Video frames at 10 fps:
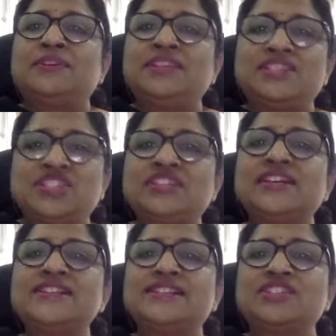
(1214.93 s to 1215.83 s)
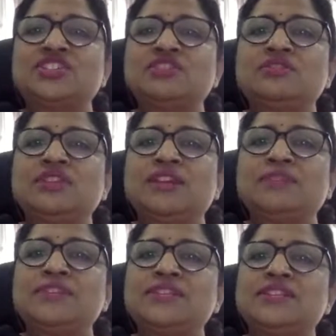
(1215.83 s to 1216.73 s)
digitization
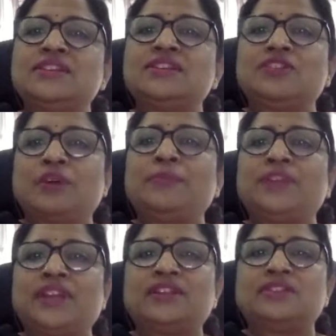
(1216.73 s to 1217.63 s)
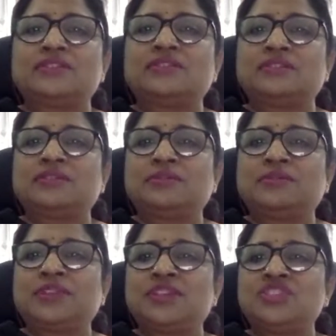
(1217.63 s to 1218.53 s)
can be seen in copyright
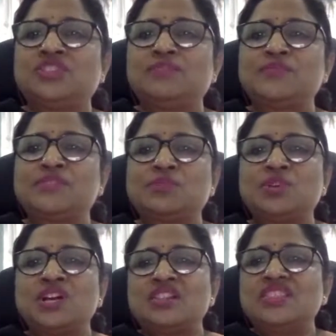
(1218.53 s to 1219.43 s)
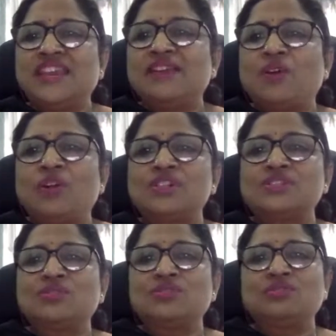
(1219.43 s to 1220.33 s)
regime. So there
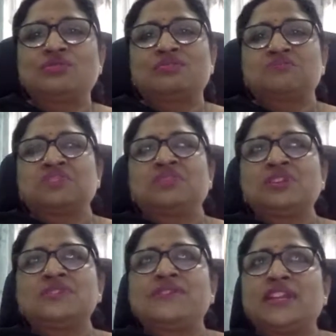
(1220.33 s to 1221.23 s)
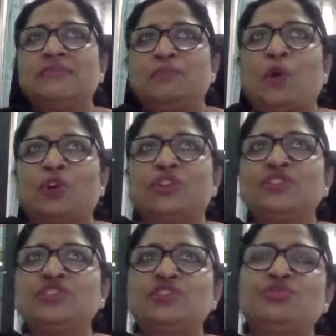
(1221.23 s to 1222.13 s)
also it is very
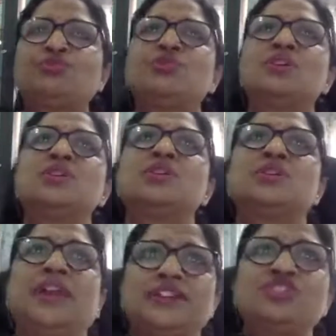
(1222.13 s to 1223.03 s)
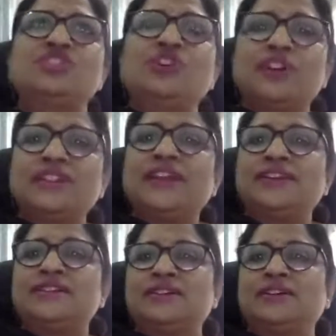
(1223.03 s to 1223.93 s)
important to ensure
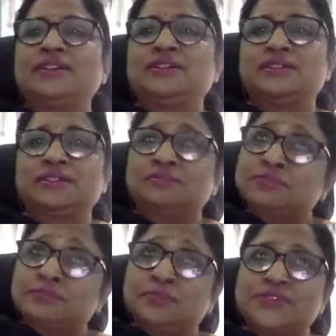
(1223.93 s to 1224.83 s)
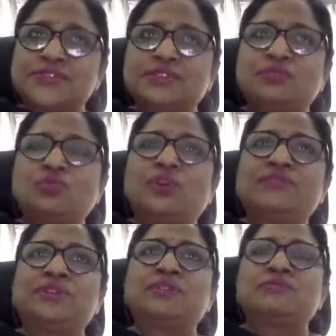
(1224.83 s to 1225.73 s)
that the person
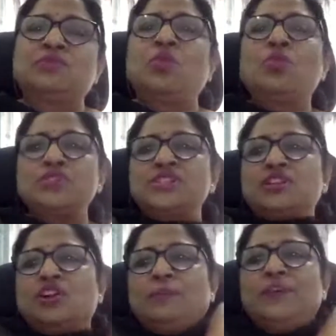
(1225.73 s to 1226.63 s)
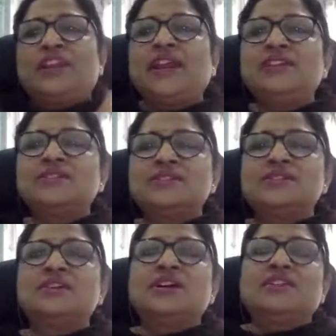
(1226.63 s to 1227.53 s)
whoever owns the copyright
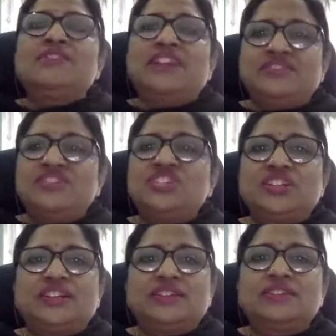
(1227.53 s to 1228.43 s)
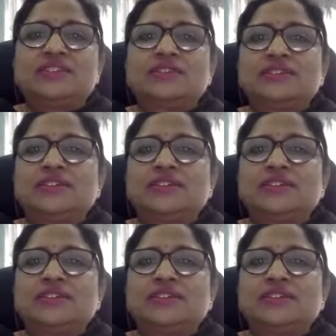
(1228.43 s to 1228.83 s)
is very vigilant,